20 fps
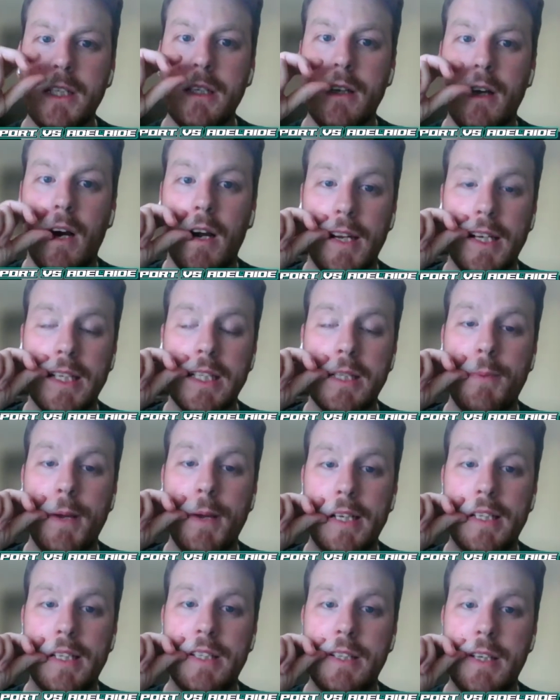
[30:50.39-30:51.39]
I'd
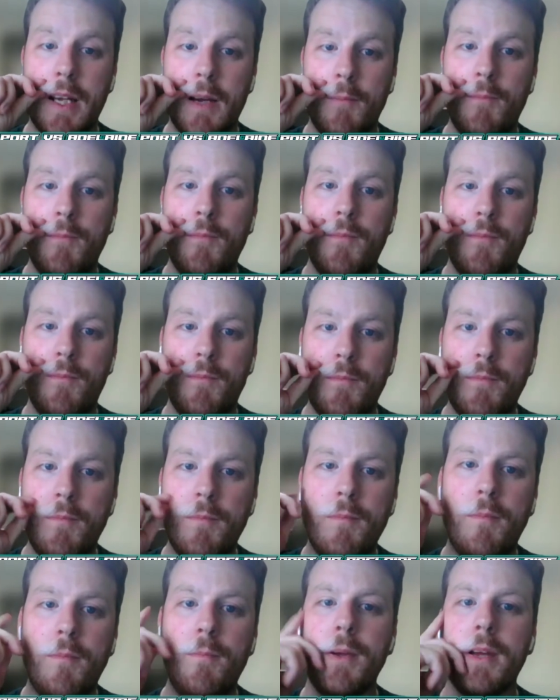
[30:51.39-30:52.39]
expect a
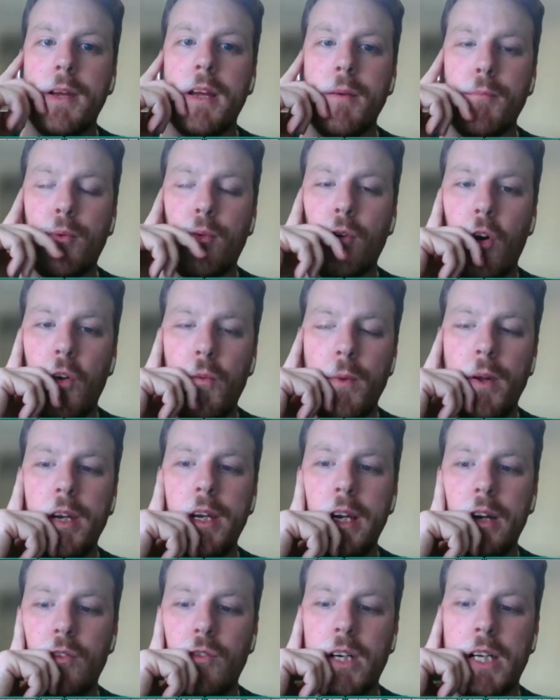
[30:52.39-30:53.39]
big improvement in
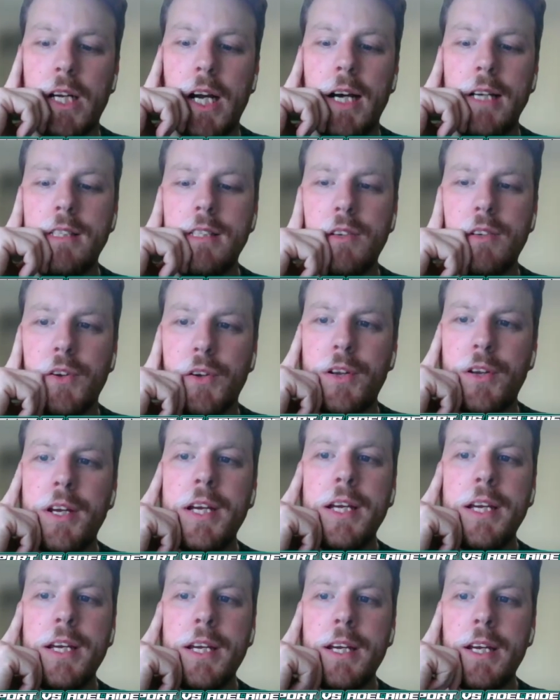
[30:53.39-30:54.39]
regard to
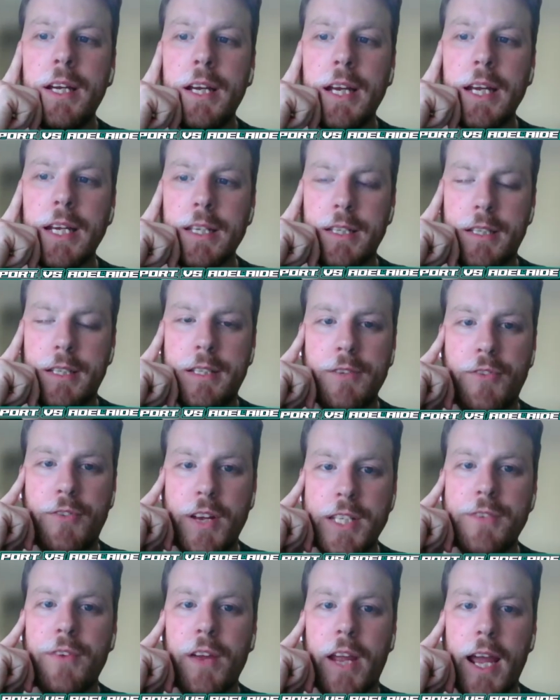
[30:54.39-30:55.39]
his
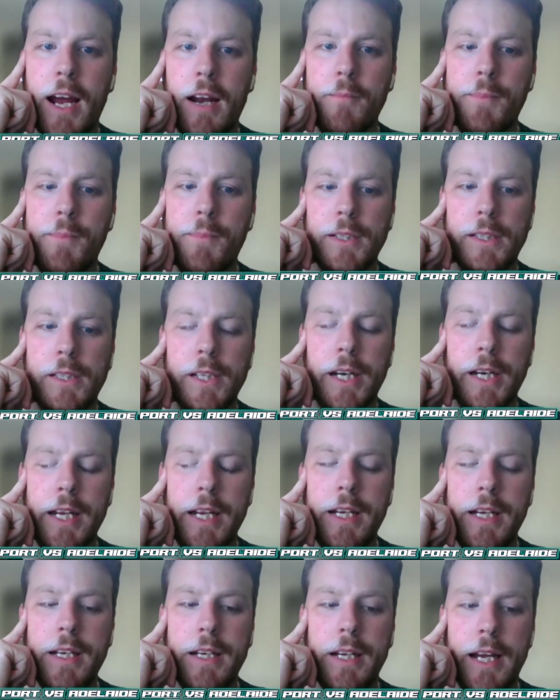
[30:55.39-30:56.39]
defensive
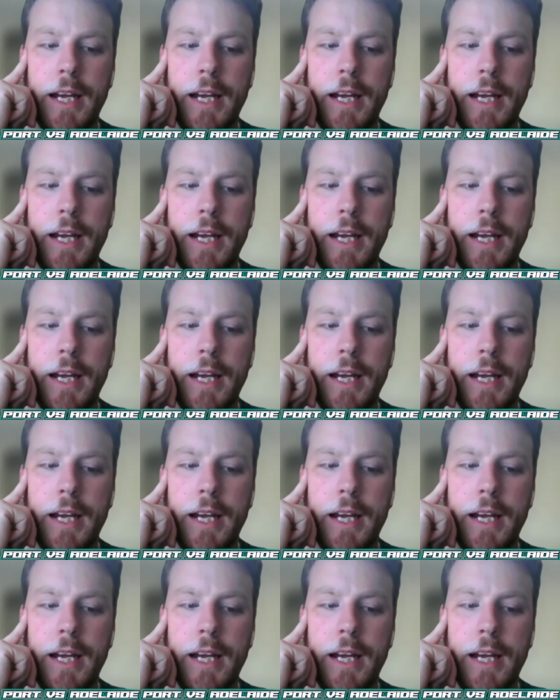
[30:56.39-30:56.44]
accountability,